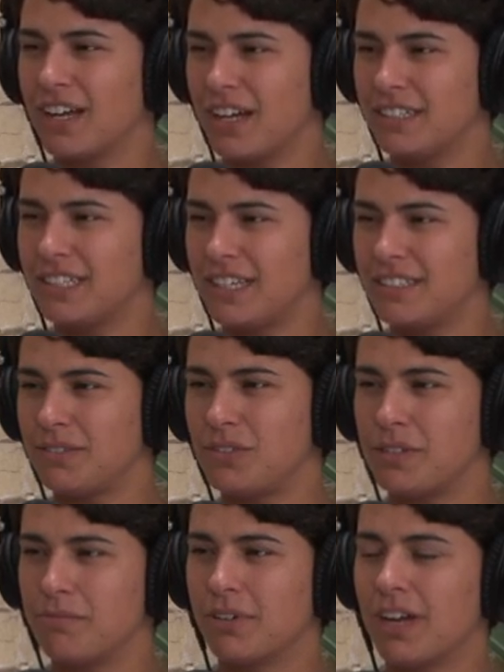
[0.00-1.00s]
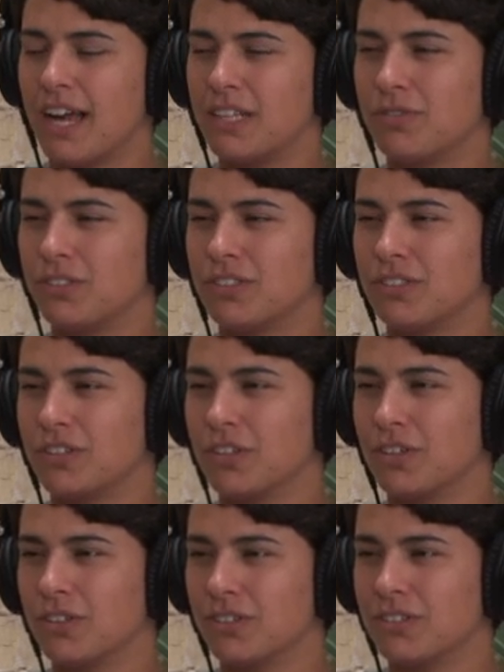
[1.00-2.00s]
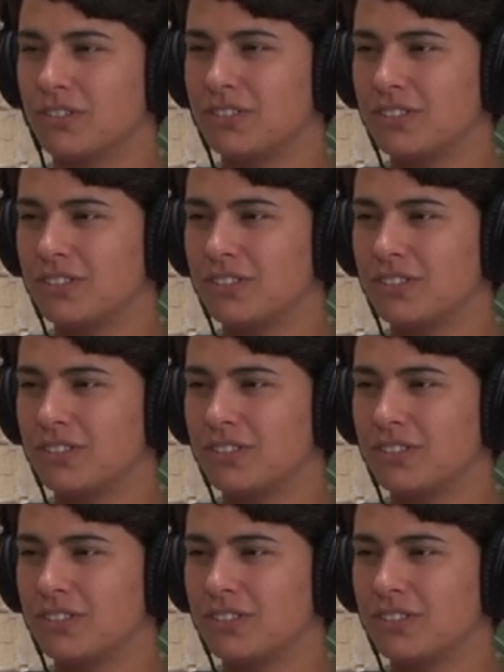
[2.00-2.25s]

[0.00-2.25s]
contest. And it was the guys versus the girls.